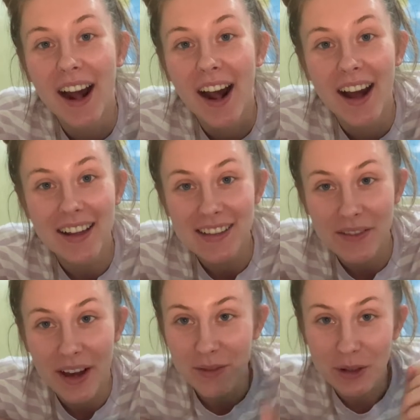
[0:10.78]
as
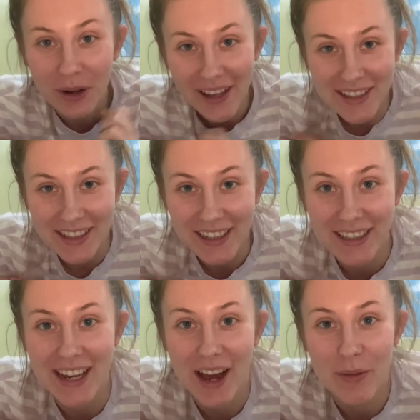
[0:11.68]
I've had requested
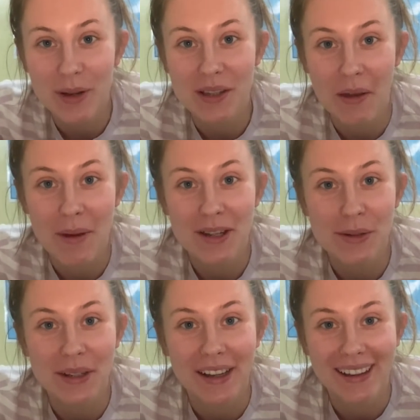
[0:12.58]
now, because I
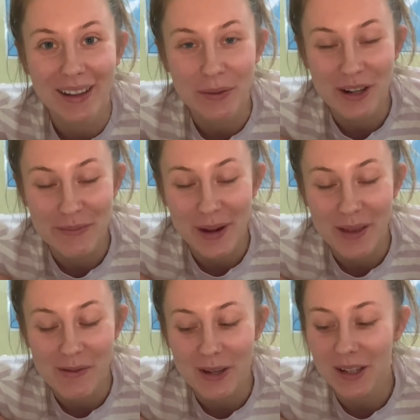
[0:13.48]
mentioned it in one of my
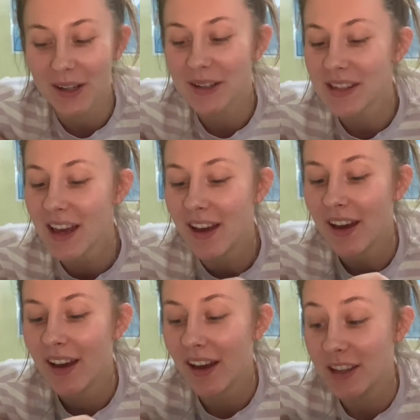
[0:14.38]
other videos,
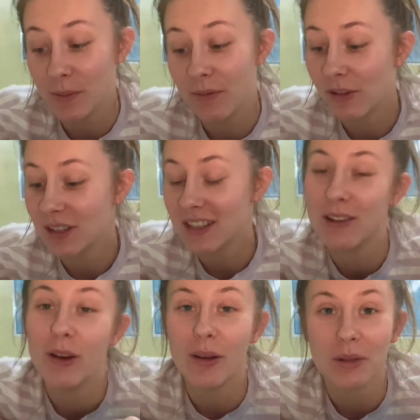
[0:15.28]
it's been requested
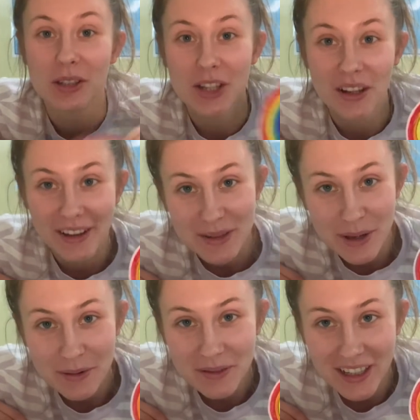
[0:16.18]
a lot. I'm going to show you how to
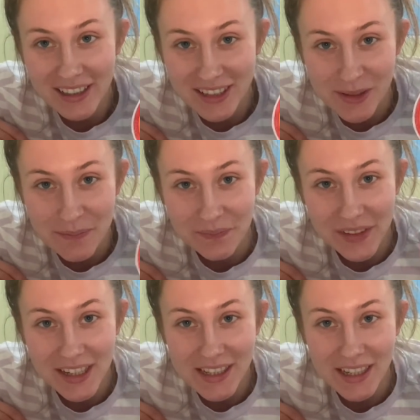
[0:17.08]
make one of these.
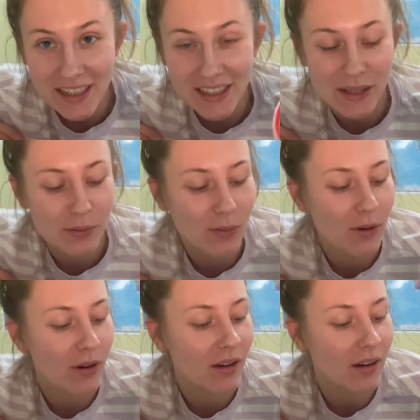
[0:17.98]
This is
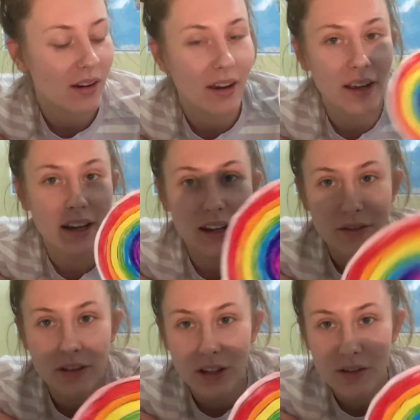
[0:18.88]
what I
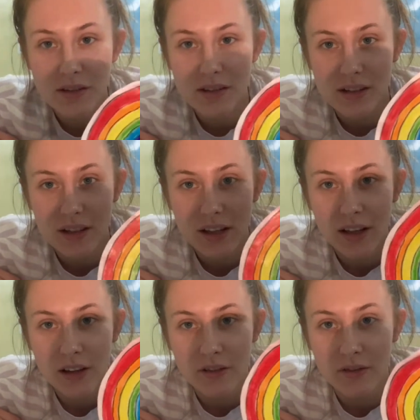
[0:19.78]
have used
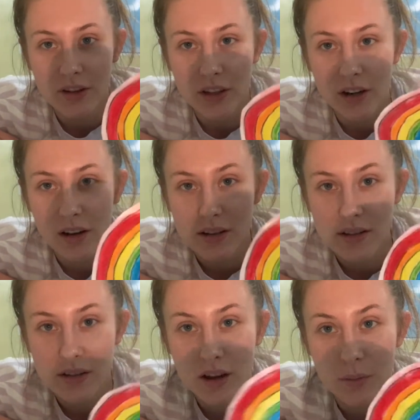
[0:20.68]
for the
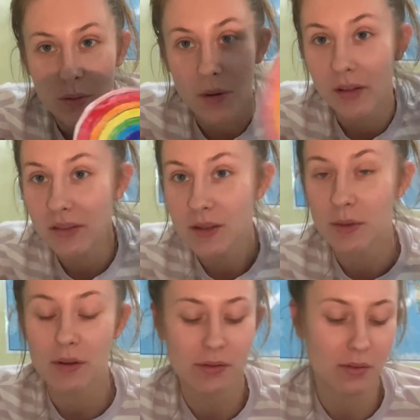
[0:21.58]
last couple months when
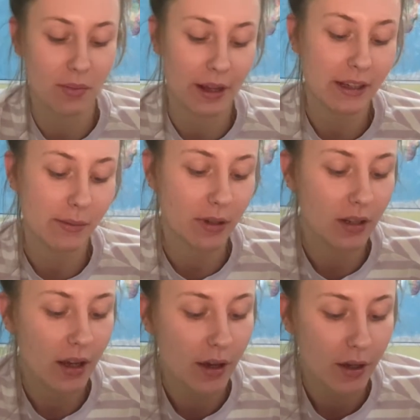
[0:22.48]
I was on
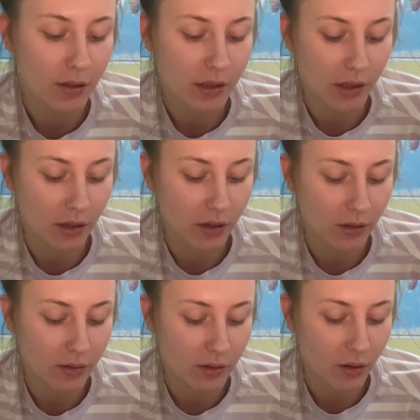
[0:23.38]
placement
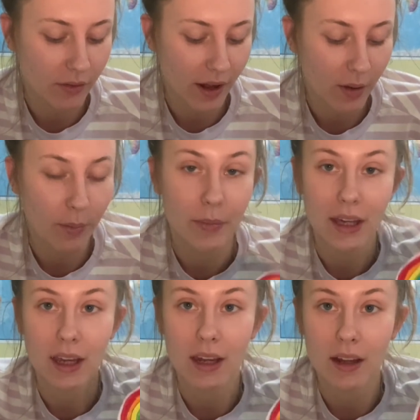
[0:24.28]
to sort of help
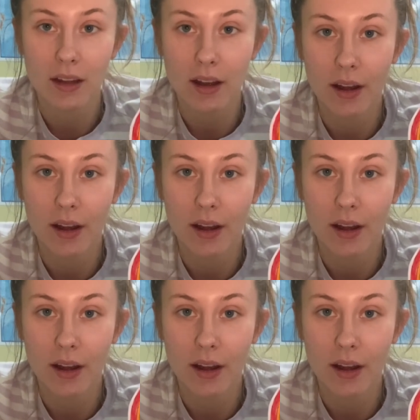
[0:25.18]
me